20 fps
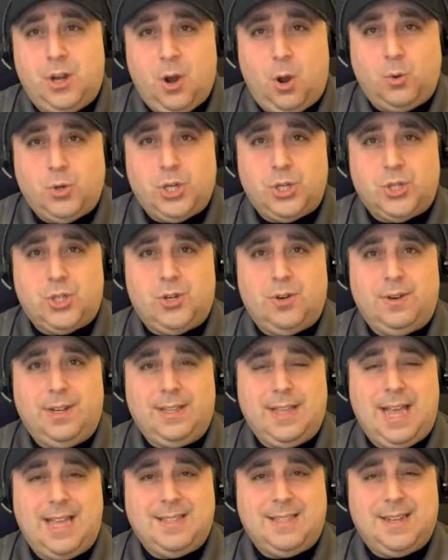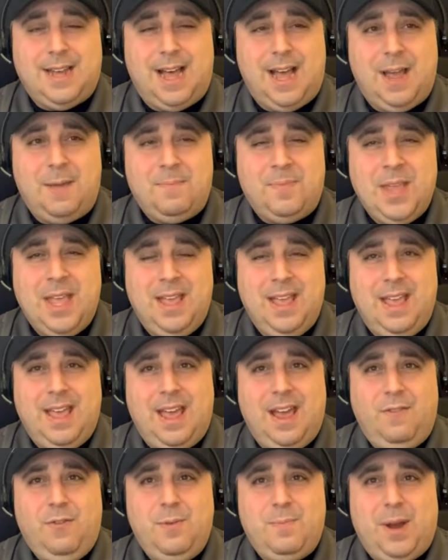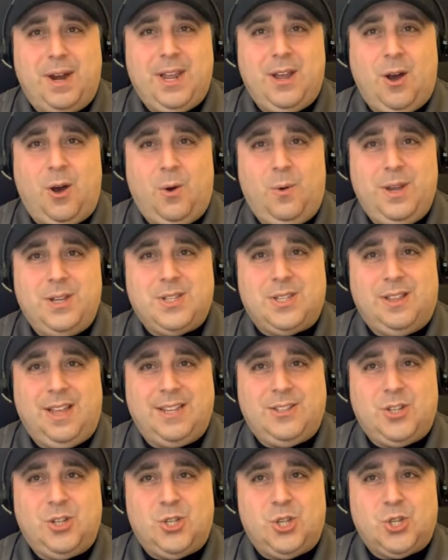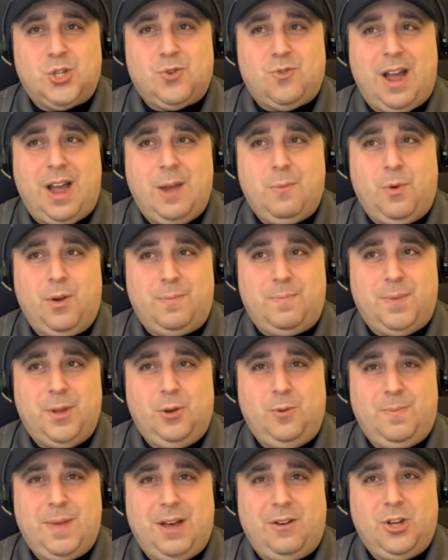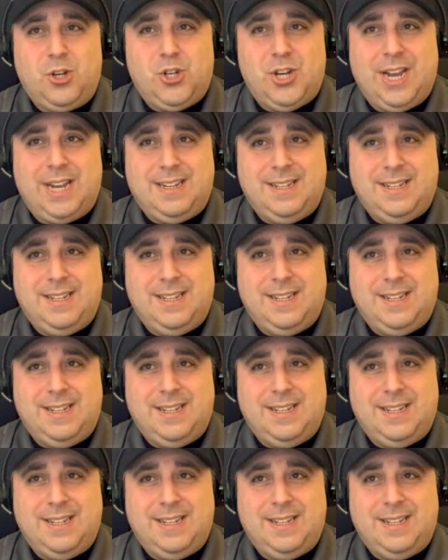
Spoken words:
coaches during that time, everybody always liked to describe what Bill Belichick